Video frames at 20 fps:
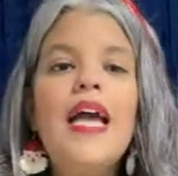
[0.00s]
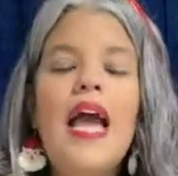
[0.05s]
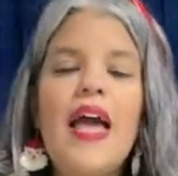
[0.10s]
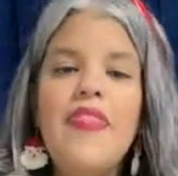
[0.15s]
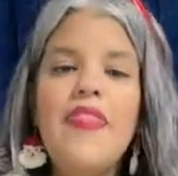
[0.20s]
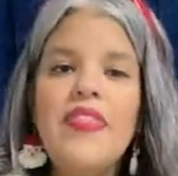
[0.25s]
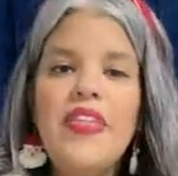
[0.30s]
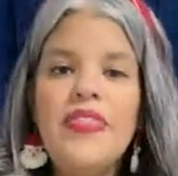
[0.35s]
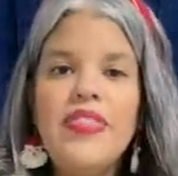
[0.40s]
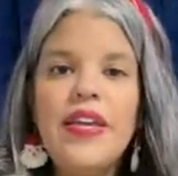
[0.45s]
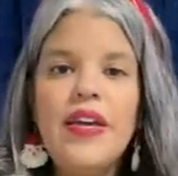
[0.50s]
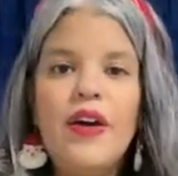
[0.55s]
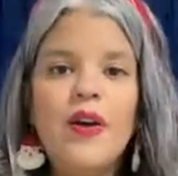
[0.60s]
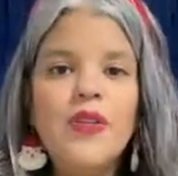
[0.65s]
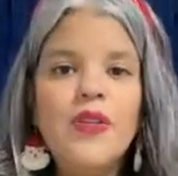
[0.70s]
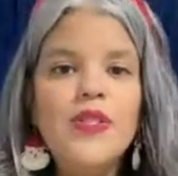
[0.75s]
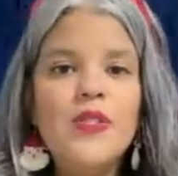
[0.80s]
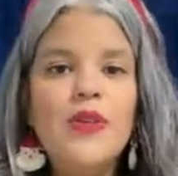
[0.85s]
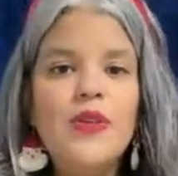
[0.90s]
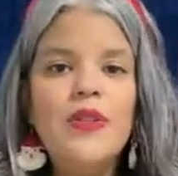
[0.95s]
And then they
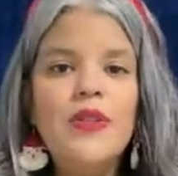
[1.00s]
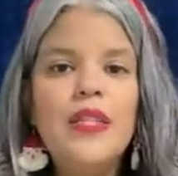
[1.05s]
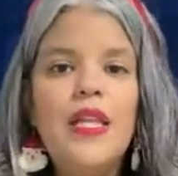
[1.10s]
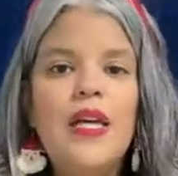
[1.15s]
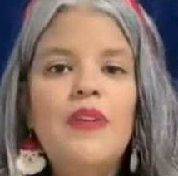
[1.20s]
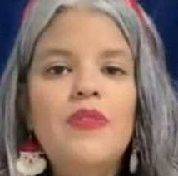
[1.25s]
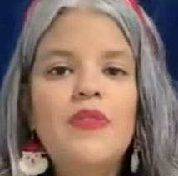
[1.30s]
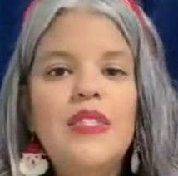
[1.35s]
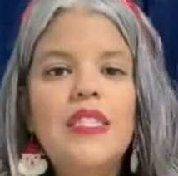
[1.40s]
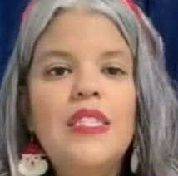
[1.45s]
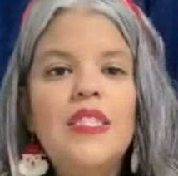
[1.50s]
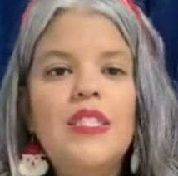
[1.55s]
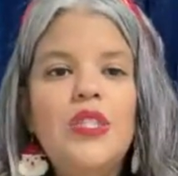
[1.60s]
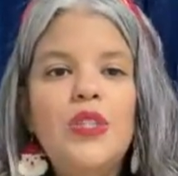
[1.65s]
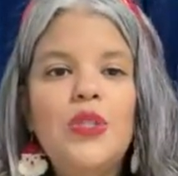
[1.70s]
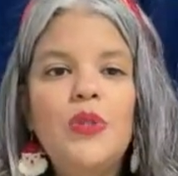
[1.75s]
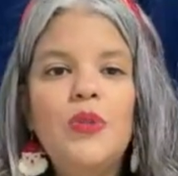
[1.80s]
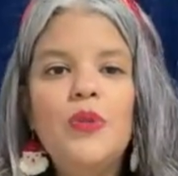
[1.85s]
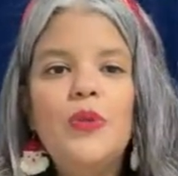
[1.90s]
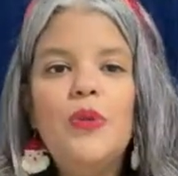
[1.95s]
also love to
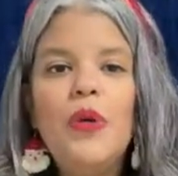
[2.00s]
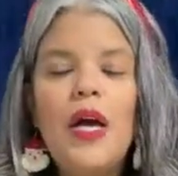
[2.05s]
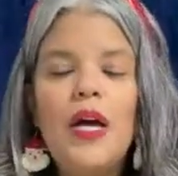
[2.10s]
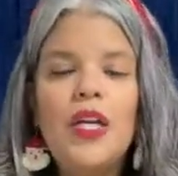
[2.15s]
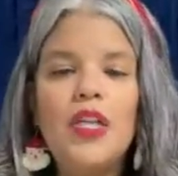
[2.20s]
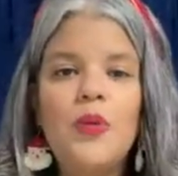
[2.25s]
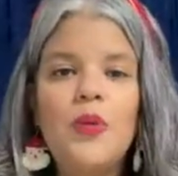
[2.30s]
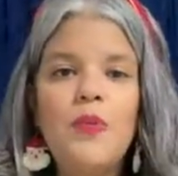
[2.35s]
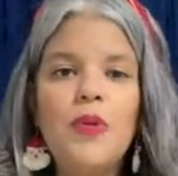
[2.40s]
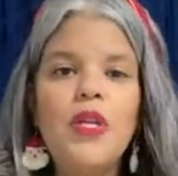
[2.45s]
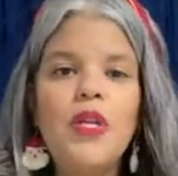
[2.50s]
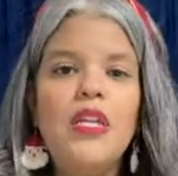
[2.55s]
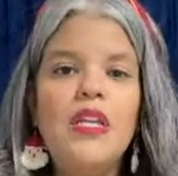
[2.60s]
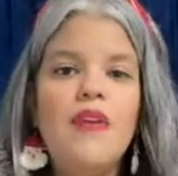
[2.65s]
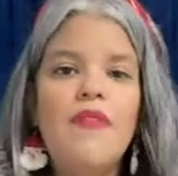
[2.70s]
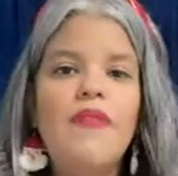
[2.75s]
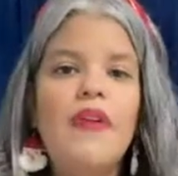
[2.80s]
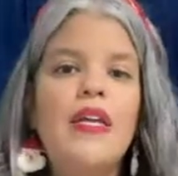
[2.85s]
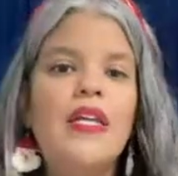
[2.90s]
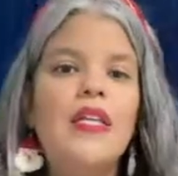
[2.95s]
do uh, community
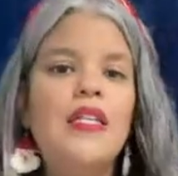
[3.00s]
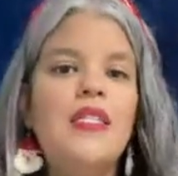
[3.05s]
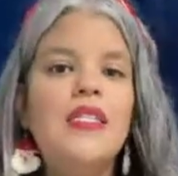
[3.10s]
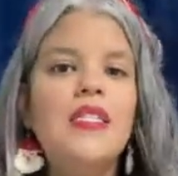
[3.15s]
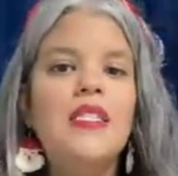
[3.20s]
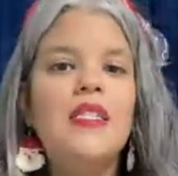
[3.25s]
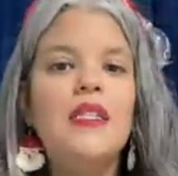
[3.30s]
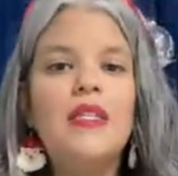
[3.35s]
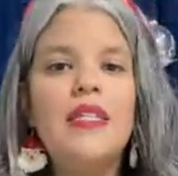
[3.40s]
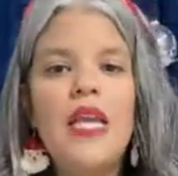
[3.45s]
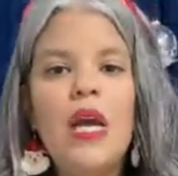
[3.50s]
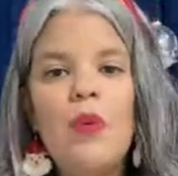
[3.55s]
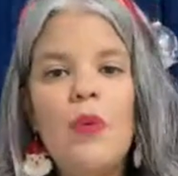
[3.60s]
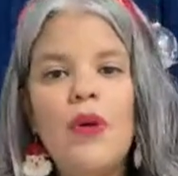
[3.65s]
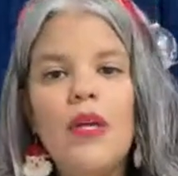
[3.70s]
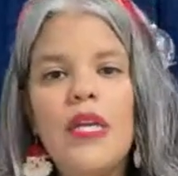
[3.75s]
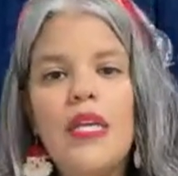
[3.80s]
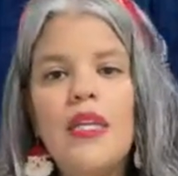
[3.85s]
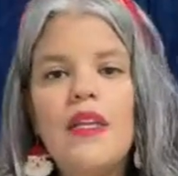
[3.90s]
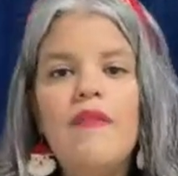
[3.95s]
events,
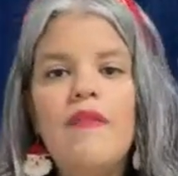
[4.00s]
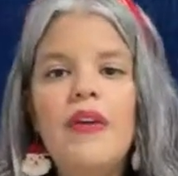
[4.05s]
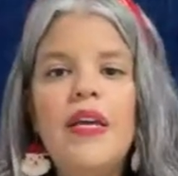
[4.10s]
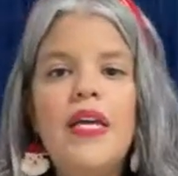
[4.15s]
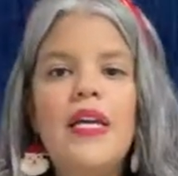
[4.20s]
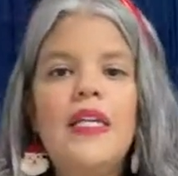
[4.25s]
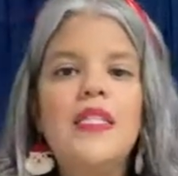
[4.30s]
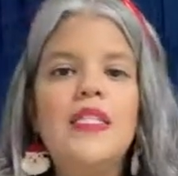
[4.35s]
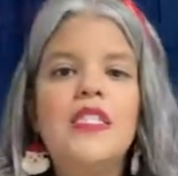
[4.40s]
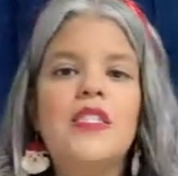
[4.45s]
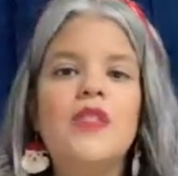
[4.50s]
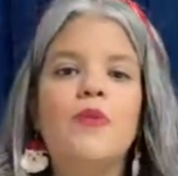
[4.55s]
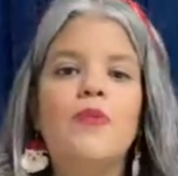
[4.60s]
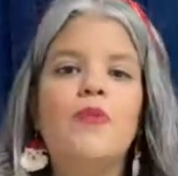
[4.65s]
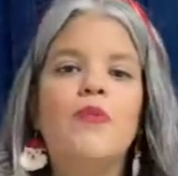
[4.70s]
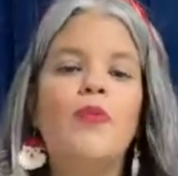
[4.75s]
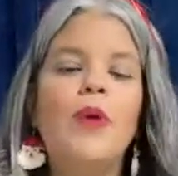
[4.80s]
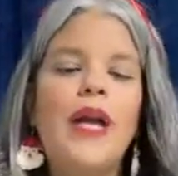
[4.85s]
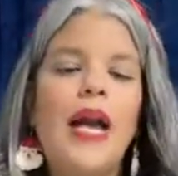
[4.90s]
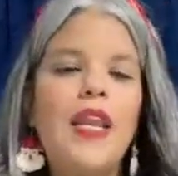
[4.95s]
networking events,
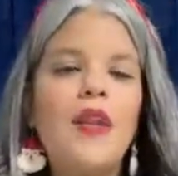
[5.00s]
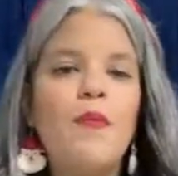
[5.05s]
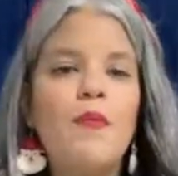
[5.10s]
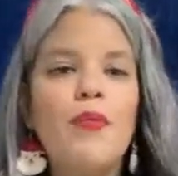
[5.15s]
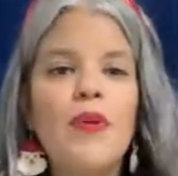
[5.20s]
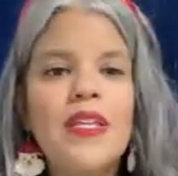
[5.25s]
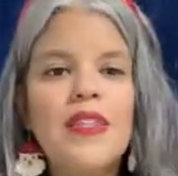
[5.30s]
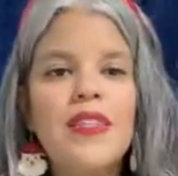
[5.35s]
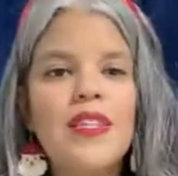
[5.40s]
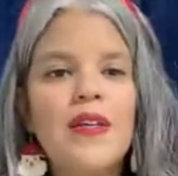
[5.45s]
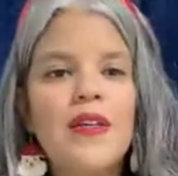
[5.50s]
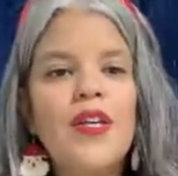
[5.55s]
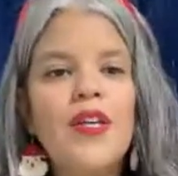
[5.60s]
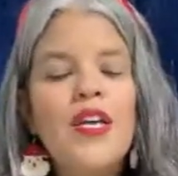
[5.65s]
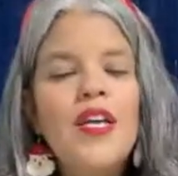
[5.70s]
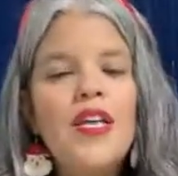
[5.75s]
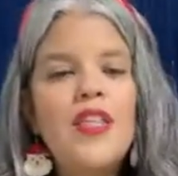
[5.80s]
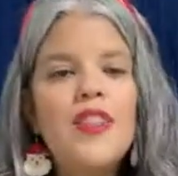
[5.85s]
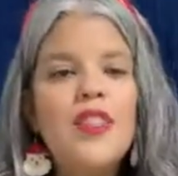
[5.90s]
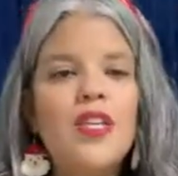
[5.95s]
kind of bring the,
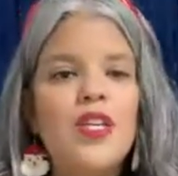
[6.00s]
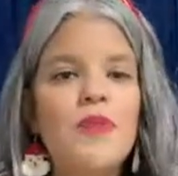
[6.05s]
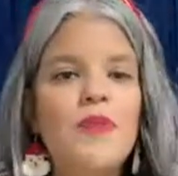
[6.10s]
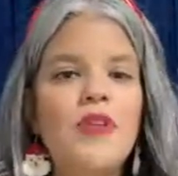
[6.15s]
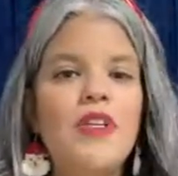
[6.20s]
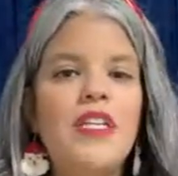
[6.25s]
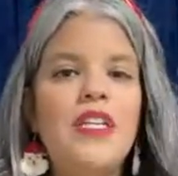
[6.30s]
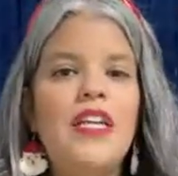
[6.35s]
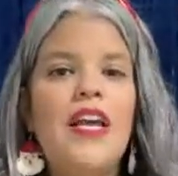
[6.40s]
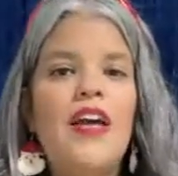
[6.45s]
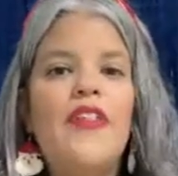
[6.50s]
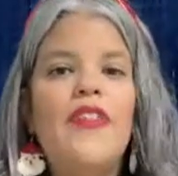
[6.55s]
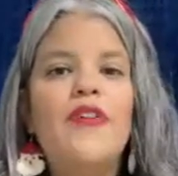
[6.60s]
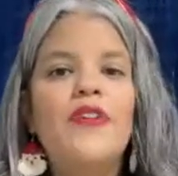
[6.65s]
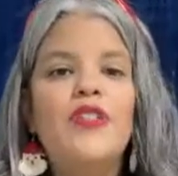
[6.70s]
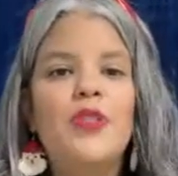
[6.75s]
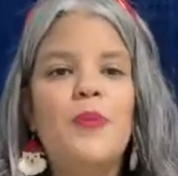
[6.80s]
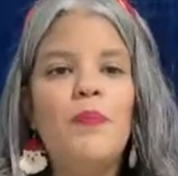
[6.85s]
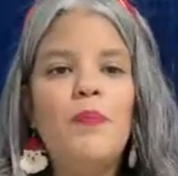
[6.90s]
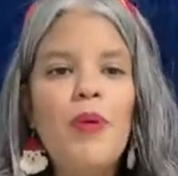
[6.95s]
the community together
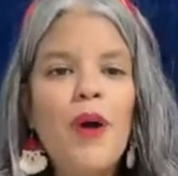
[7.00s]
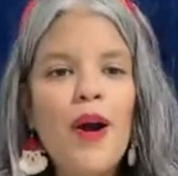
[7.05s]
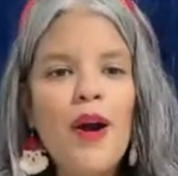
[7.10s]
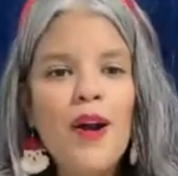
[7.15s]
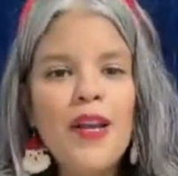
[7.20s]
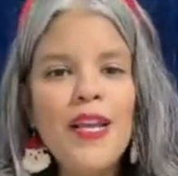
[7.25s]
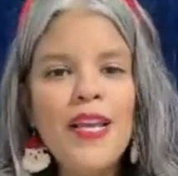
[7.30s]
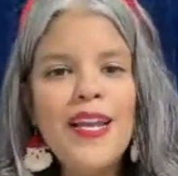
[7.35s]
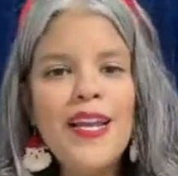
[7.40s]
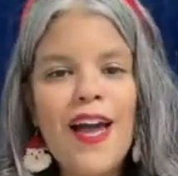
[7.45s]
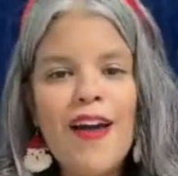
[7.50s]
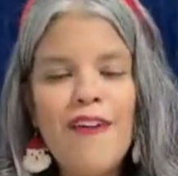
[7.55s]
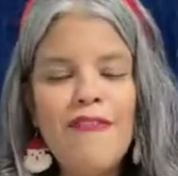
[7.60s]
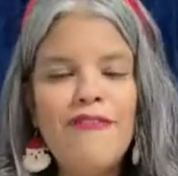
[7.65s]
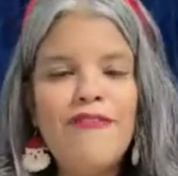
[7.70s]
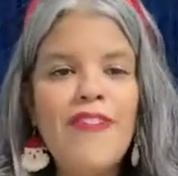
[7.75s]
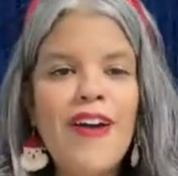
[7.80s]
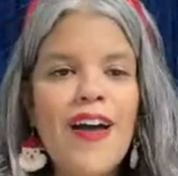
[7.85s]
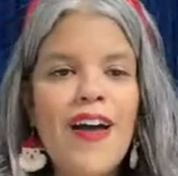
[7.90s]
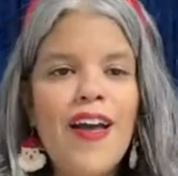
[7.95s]
to party, have
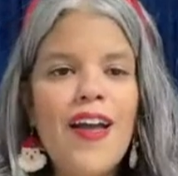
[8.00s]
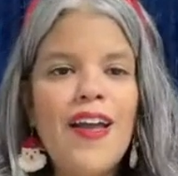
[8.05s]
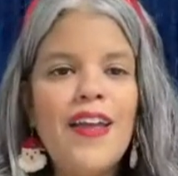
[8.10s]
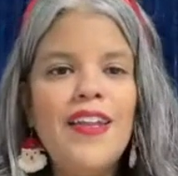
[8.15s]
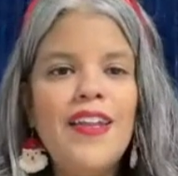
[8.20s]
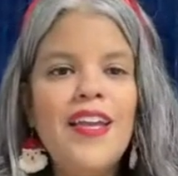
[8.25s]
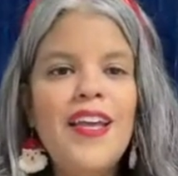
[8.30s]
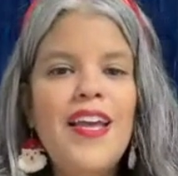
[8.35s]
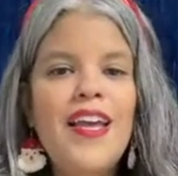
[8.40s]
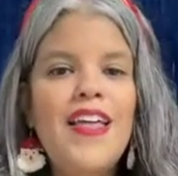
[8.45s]
fun.